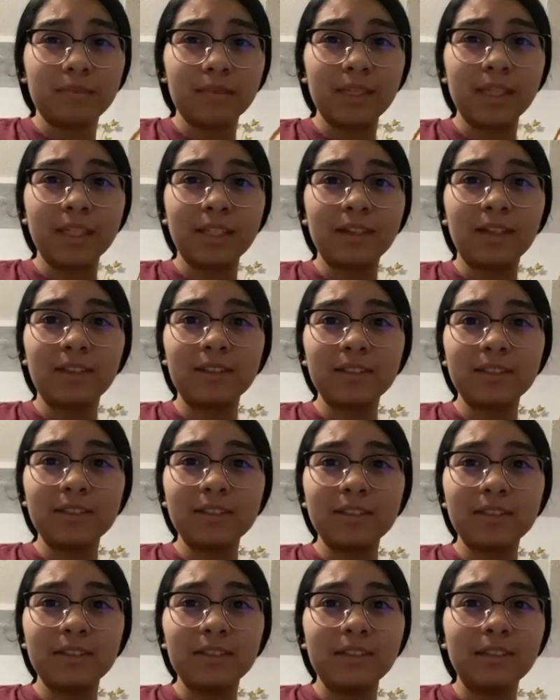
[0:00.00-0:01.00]
Like,
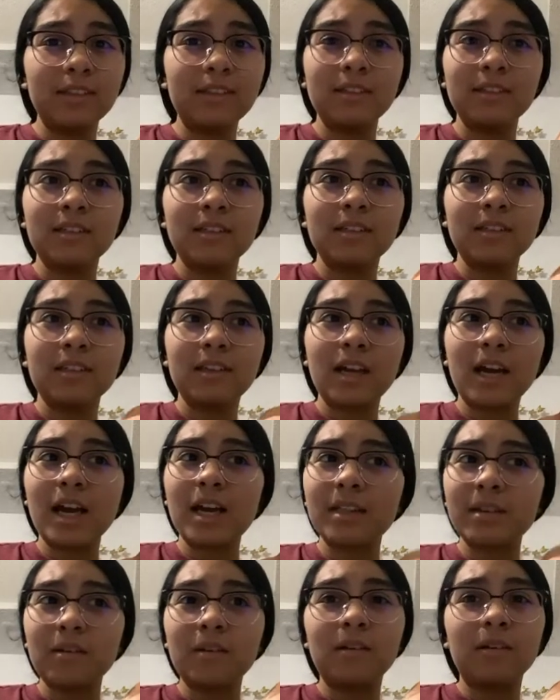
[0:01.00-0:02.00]
honestly,
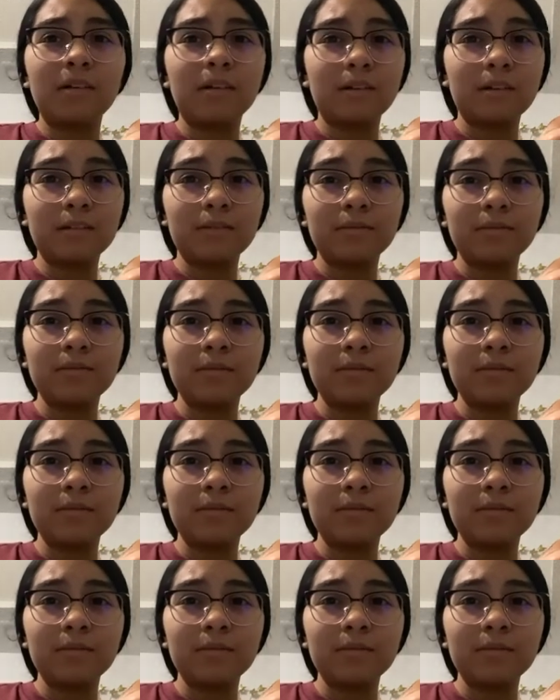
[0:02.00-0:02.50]
at all.